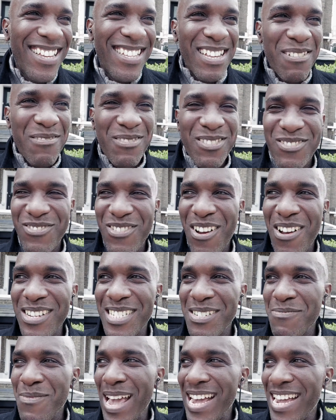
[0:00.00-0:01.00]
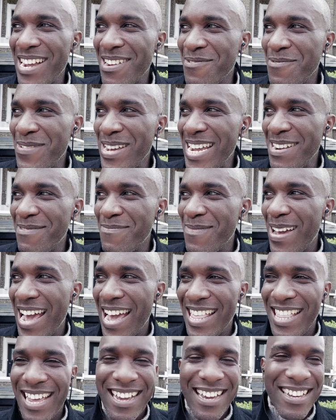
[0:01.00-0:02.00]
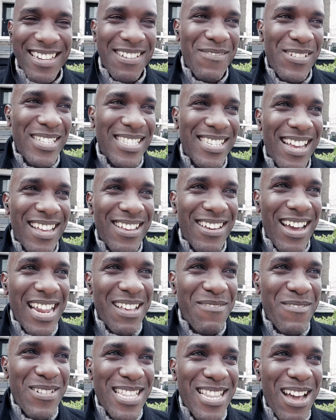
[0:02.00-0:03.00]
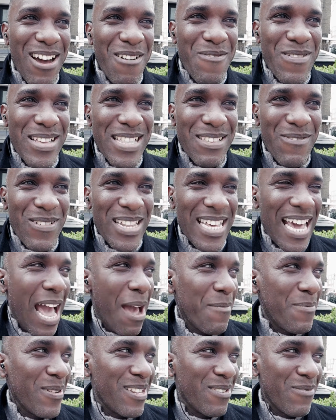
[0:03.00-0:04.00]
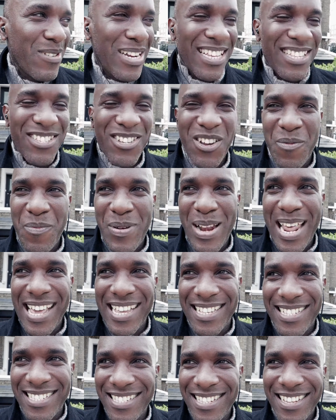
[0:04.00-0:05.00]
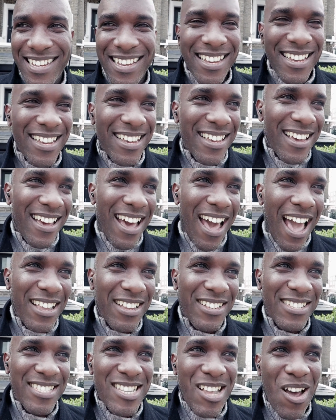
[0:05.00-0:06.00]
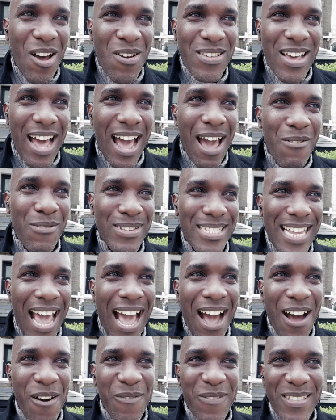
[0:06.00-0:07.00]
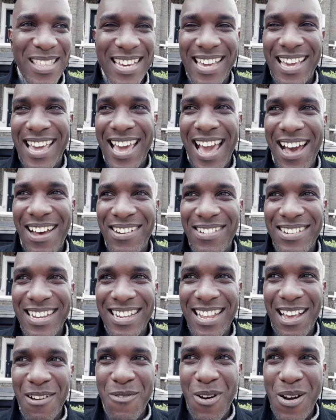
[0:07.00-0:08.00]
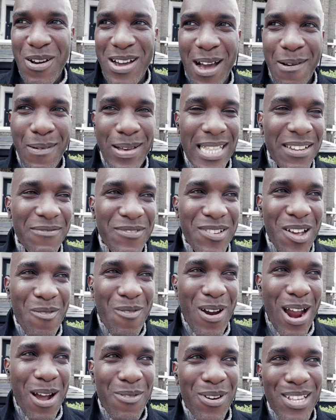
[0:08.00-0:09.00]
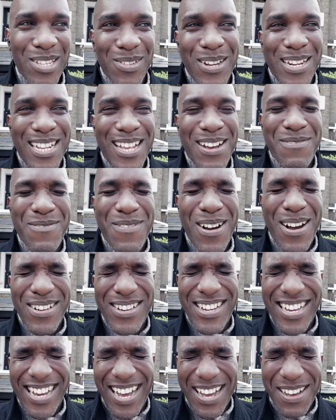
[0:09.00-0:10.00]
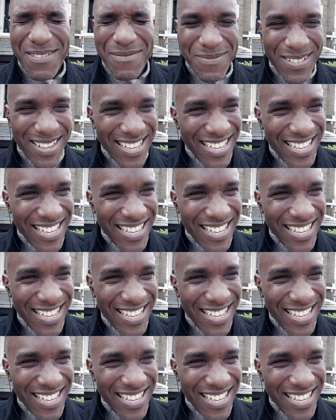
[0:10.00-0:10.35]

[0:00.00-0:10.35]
Some strong Jamaican weed, man. I can't even tell you. I don't even know when it happened or when it took place. I just know that I was out for the count and I woke up. I didn't even know where I was when I woke up.